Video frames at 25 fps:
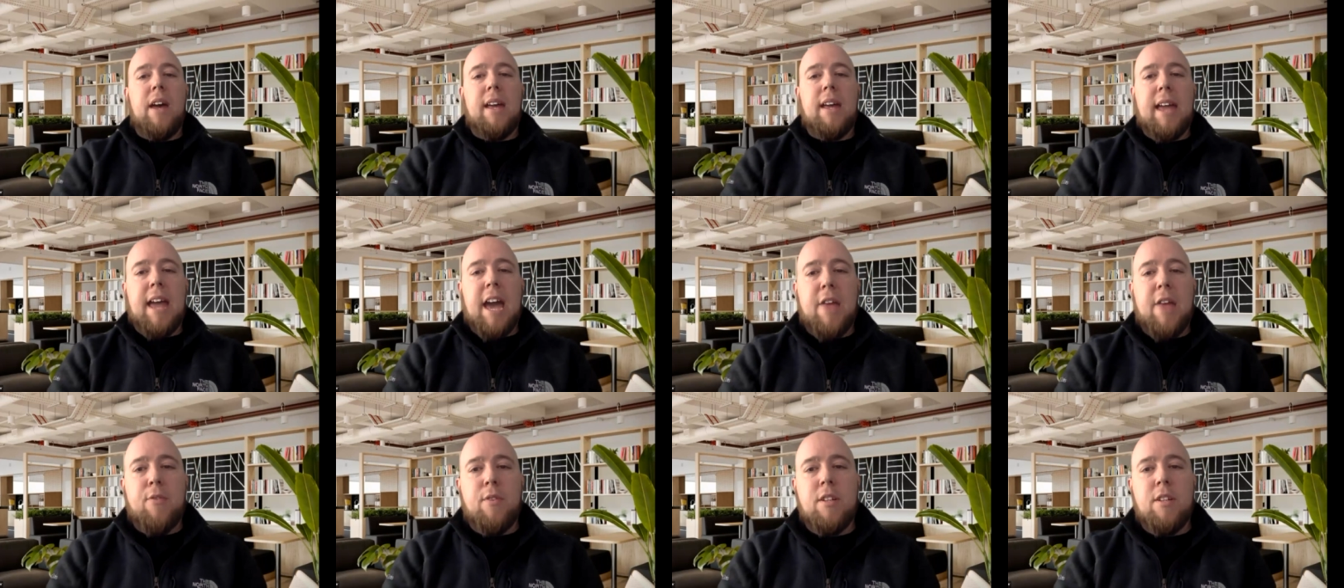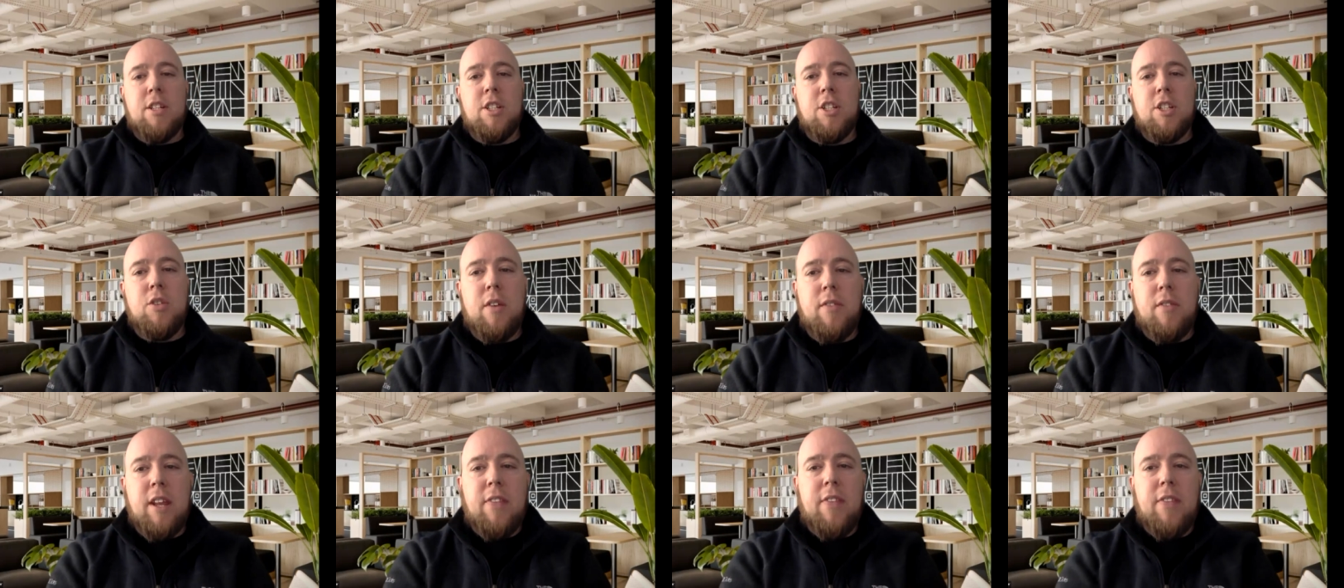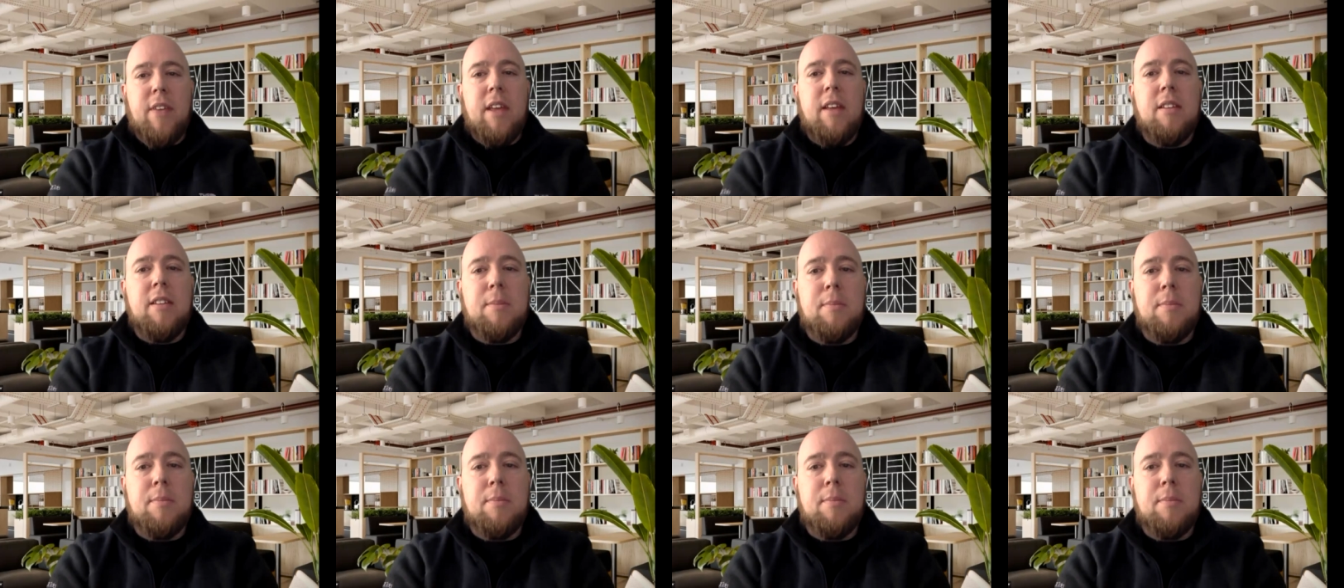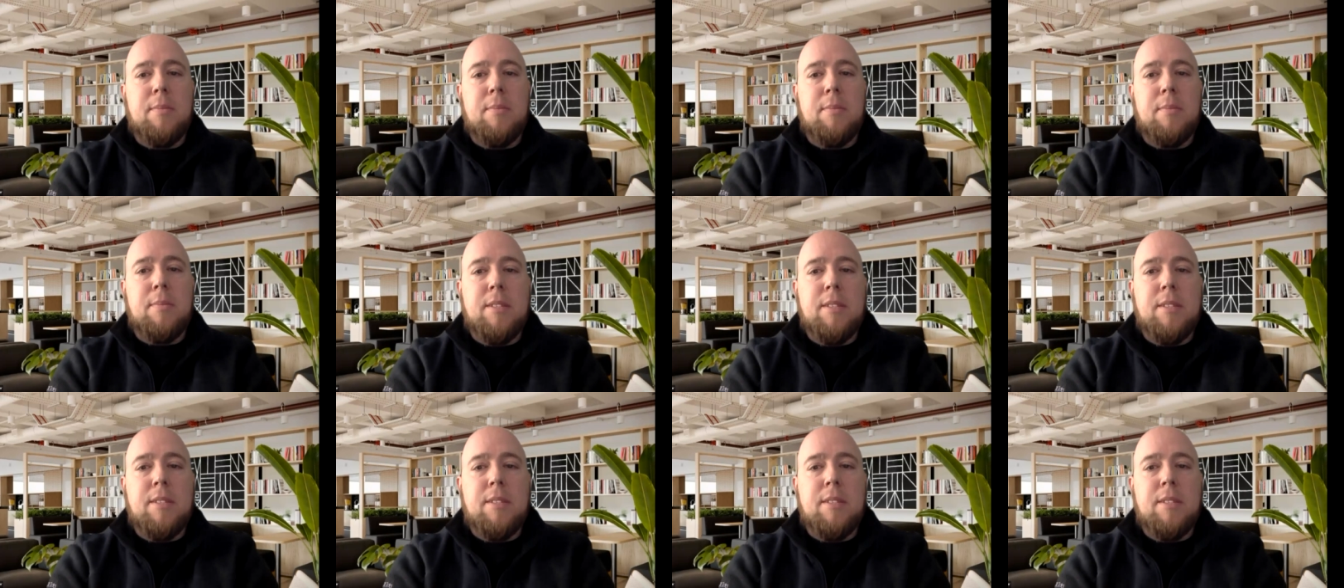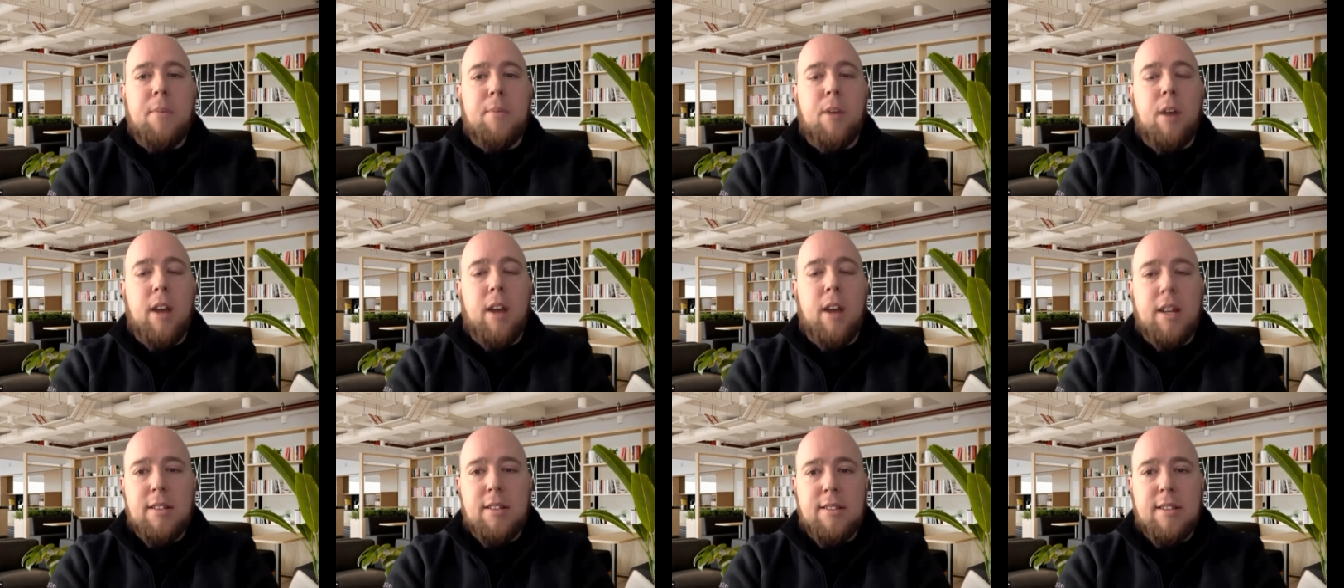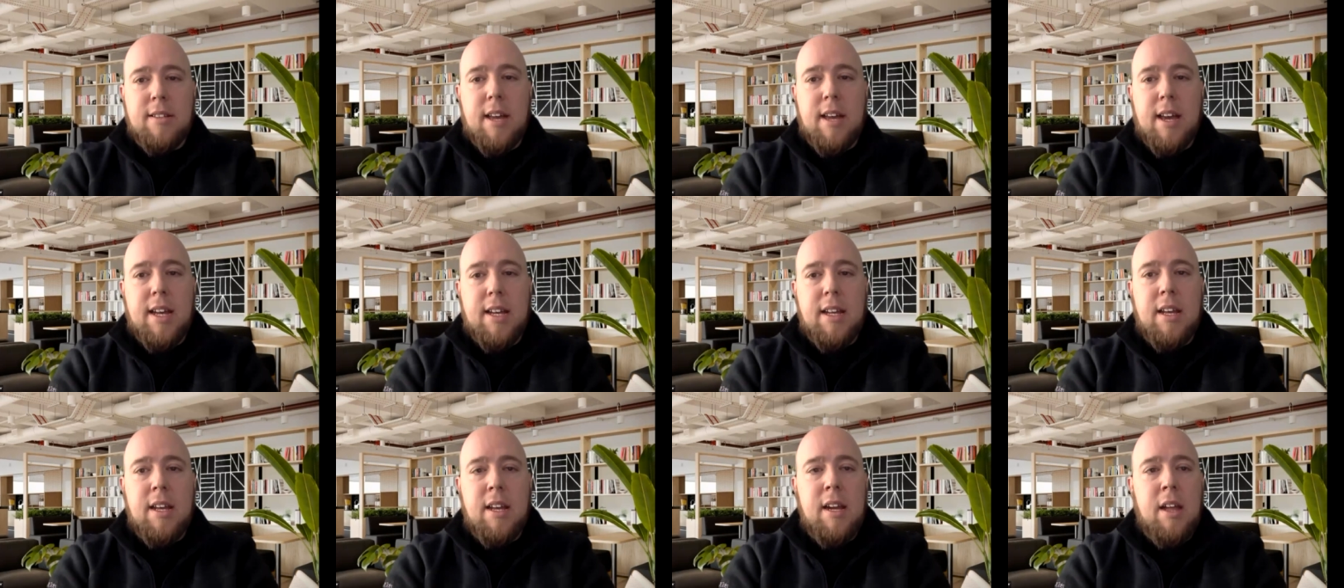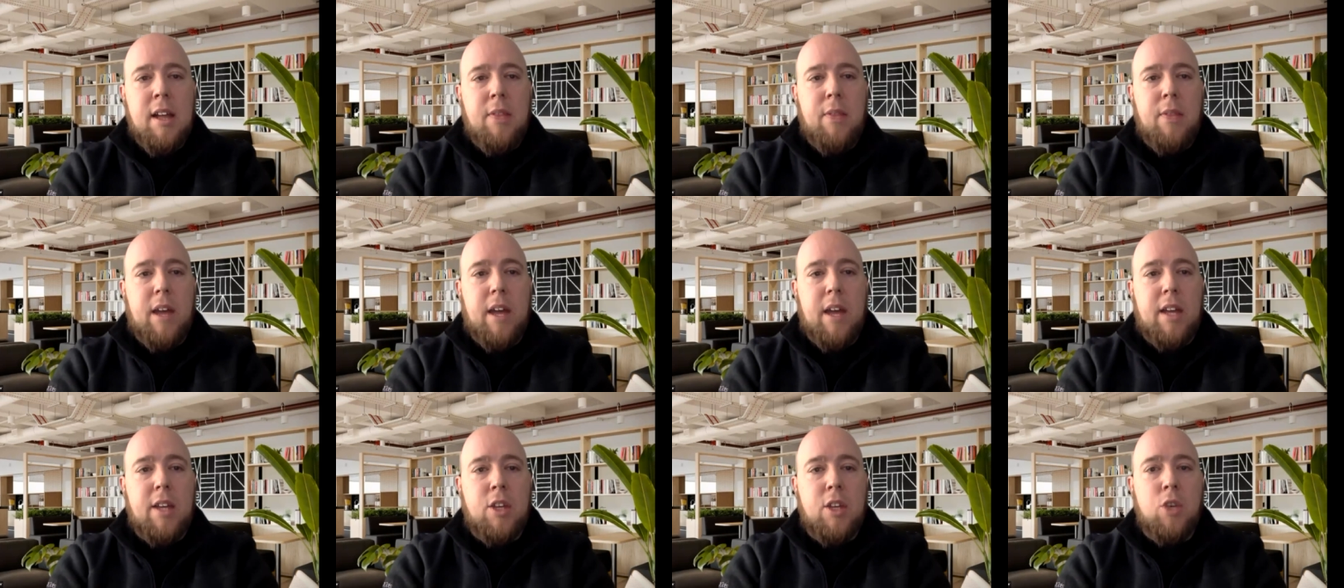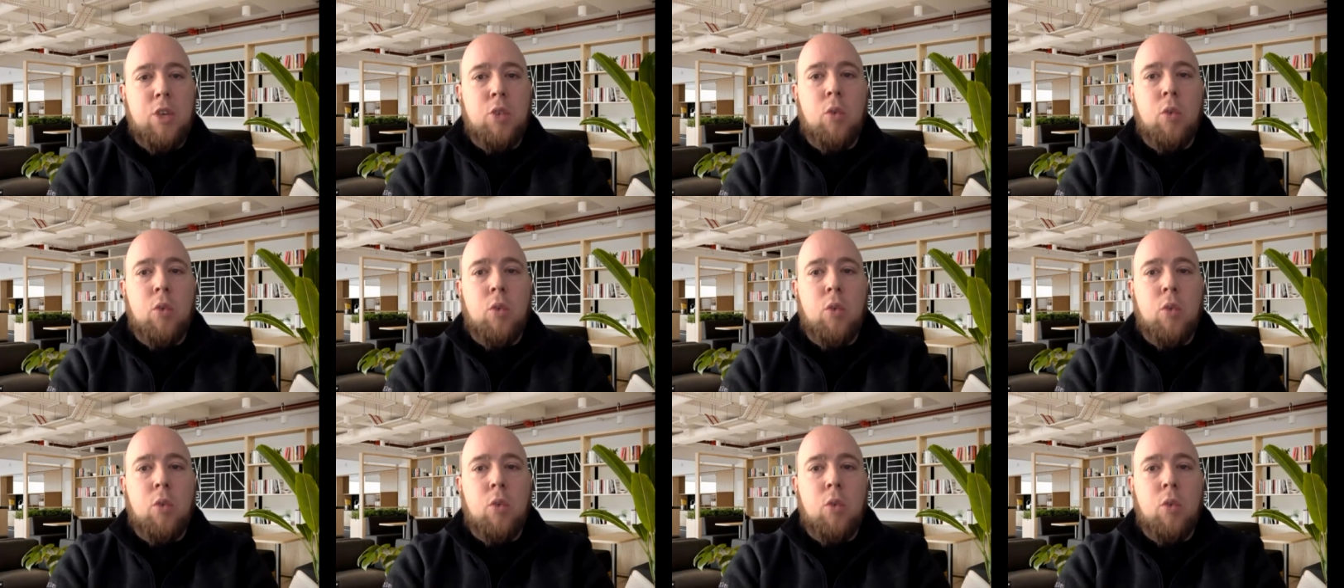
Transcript: With that, Catherine, did you have anything specifically from a product side